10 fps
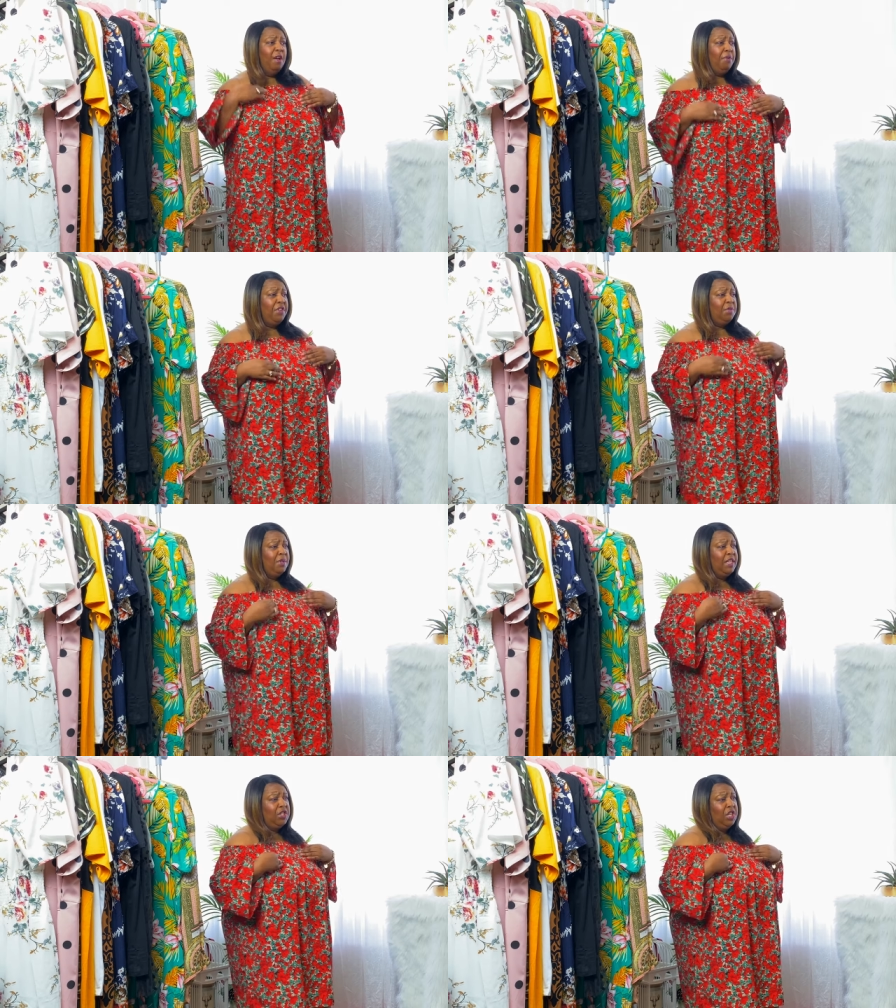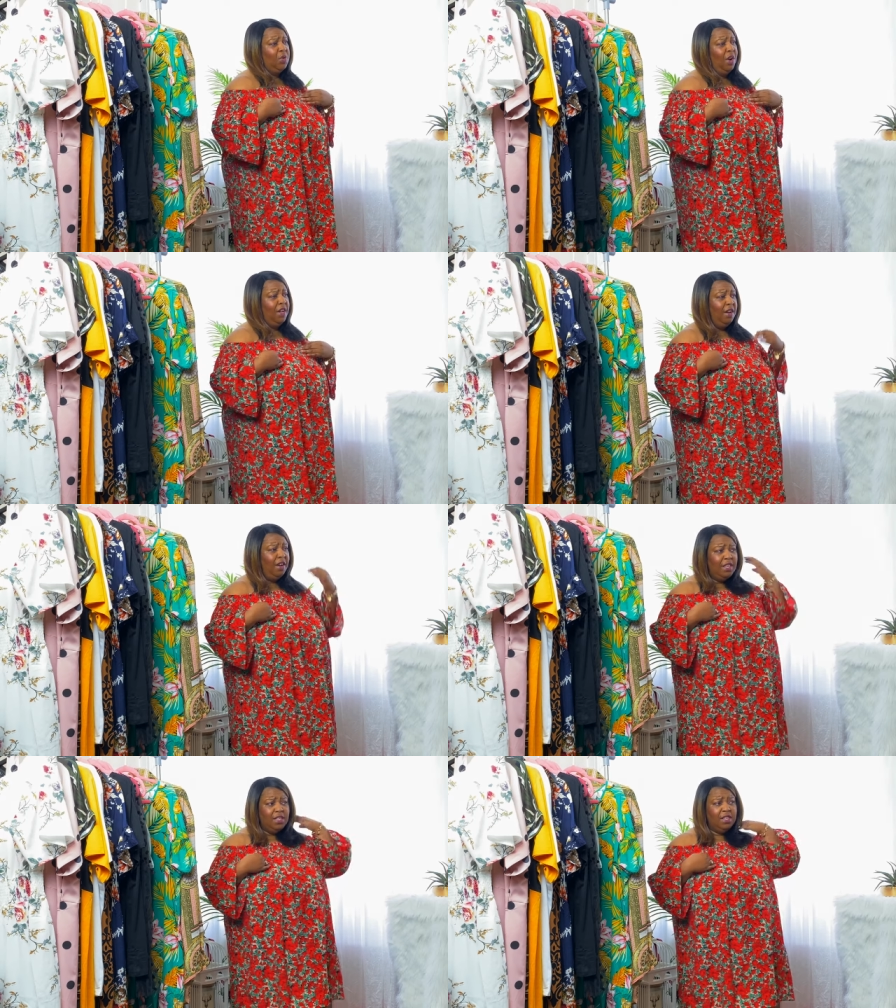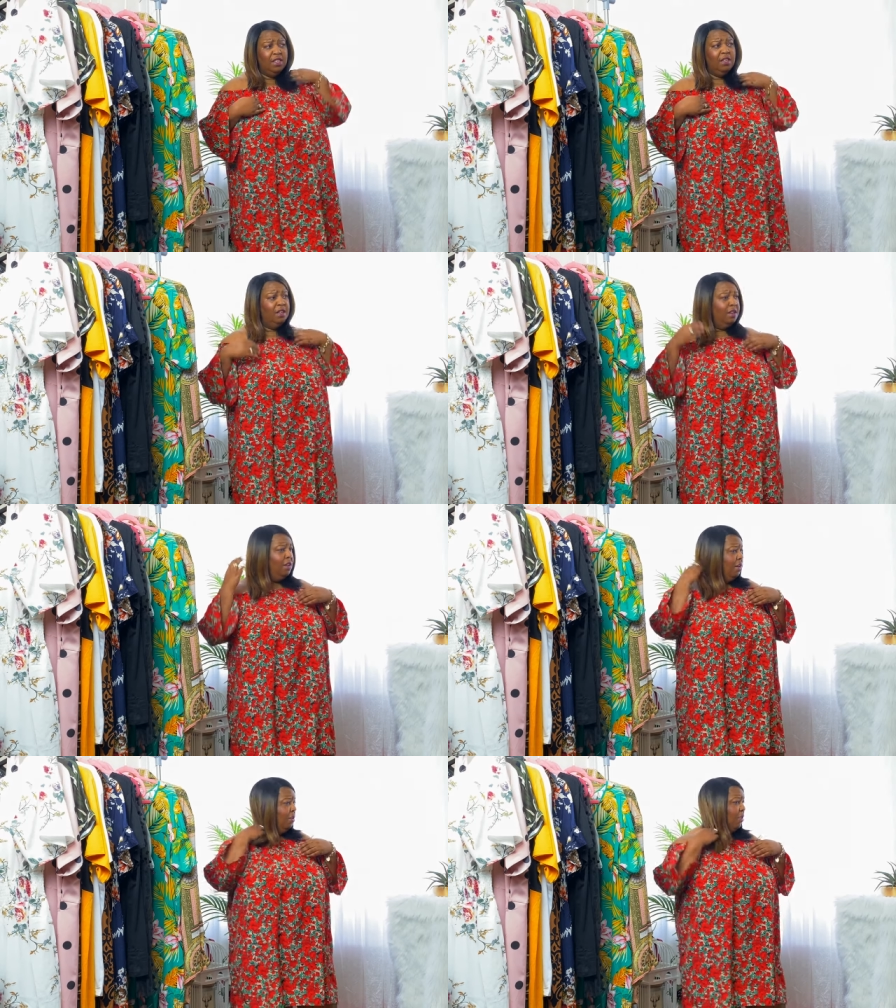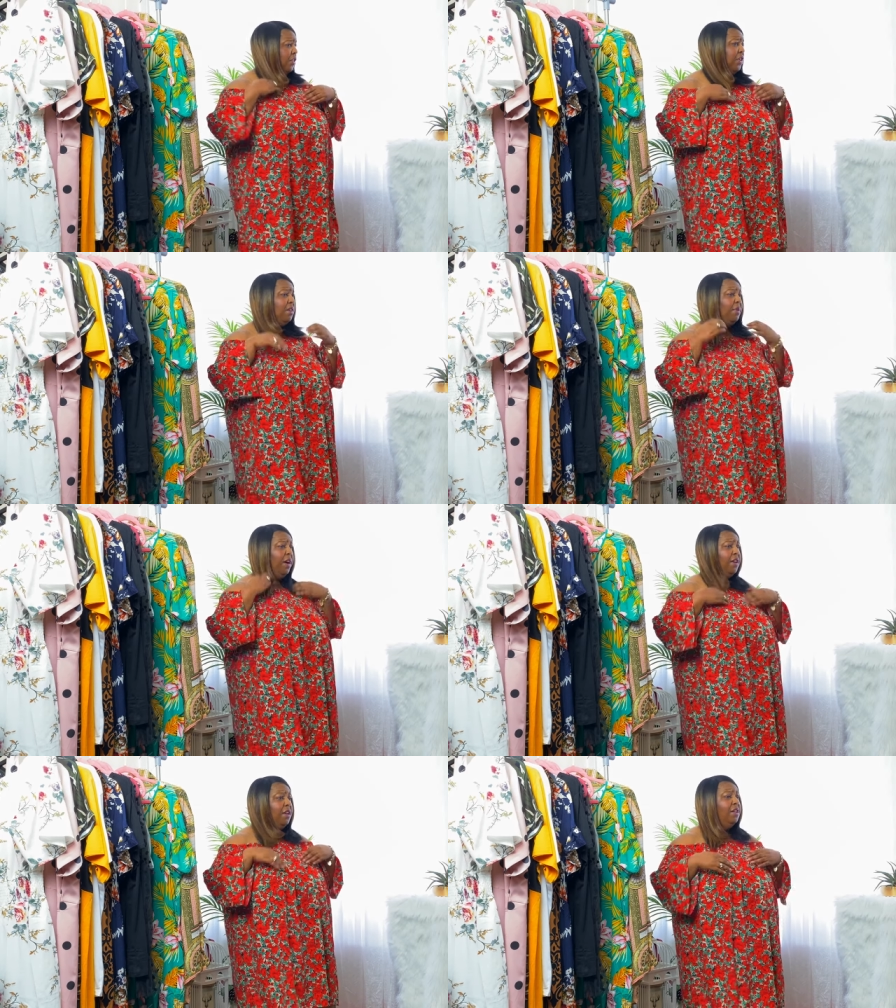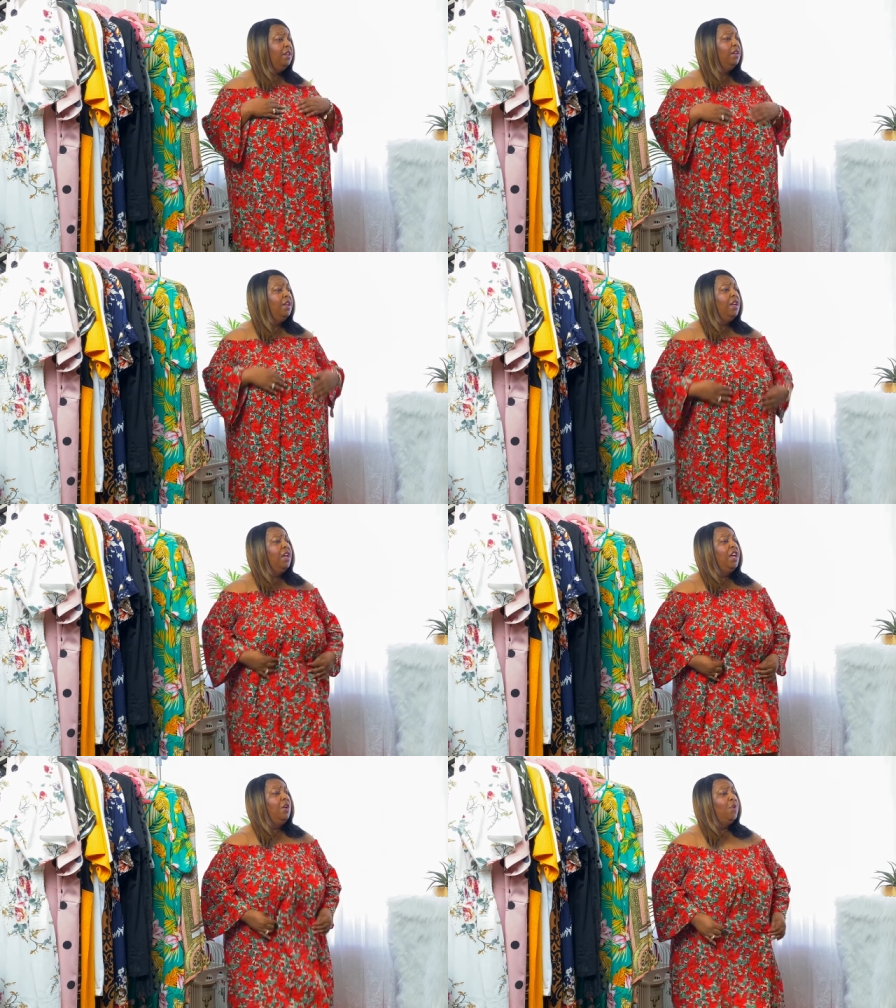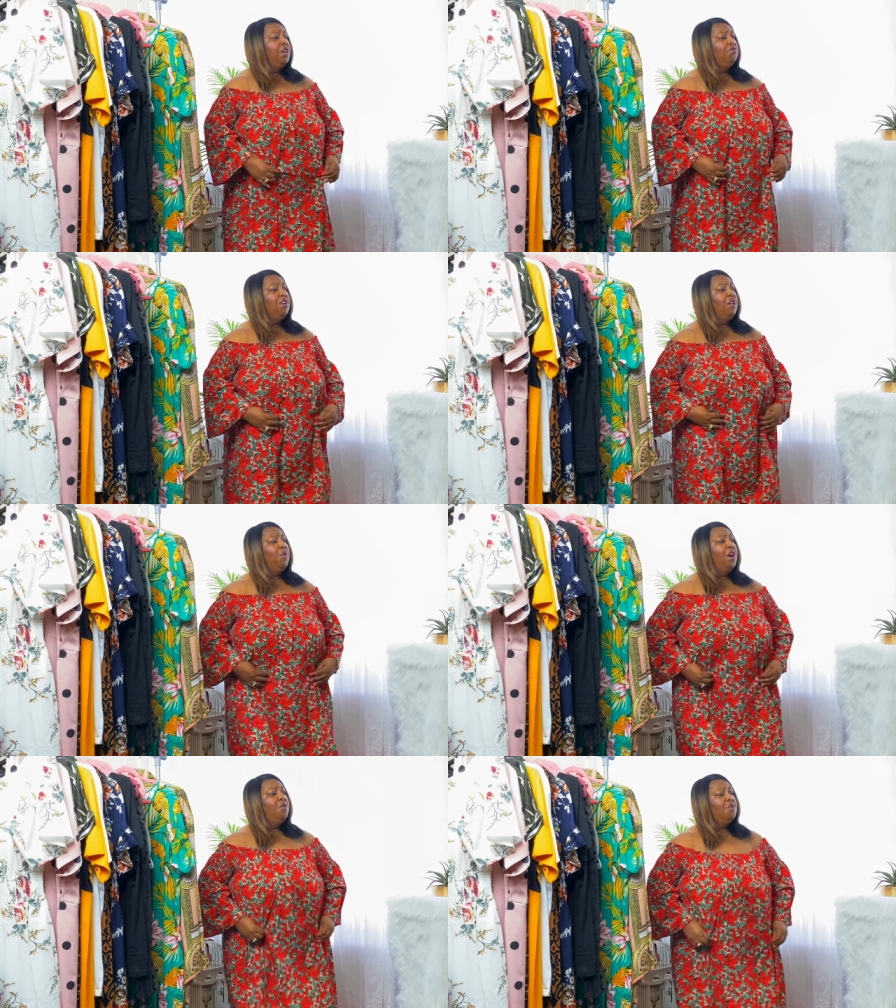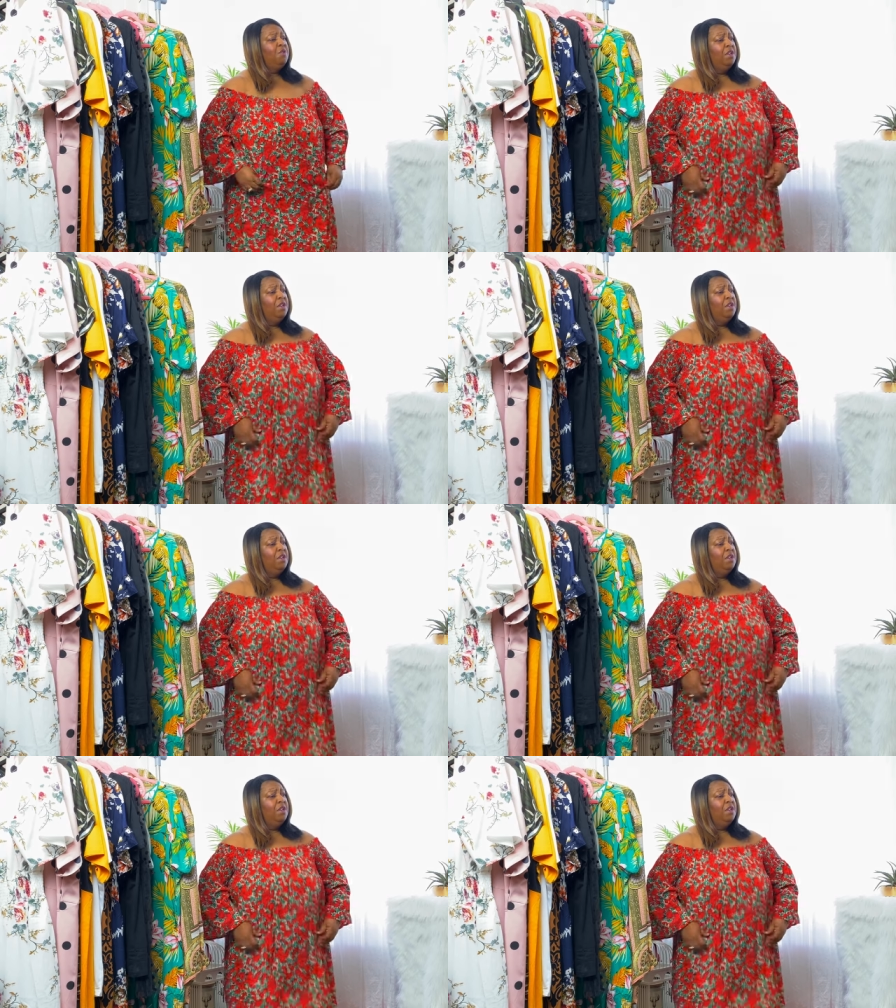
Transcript: but this one's actually quite nice. Well, I think about it, it works really well.